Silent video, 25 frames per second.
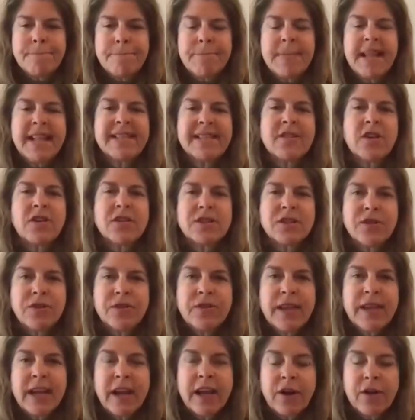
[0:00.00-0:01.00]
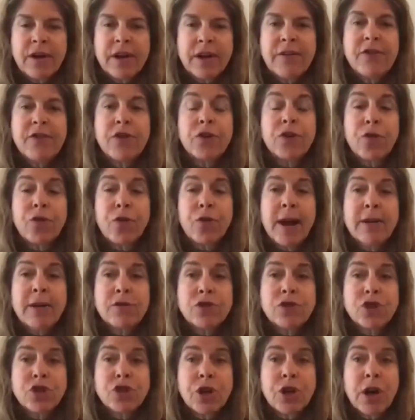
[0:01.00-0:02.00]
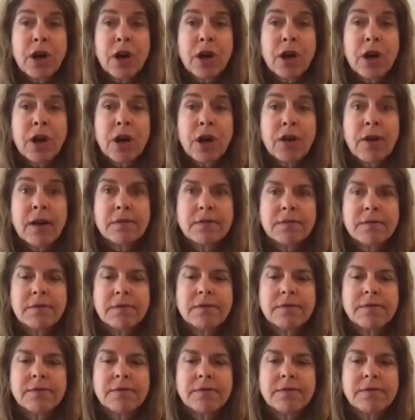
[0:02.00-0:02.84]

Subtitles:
That's also the area of your crown chakra.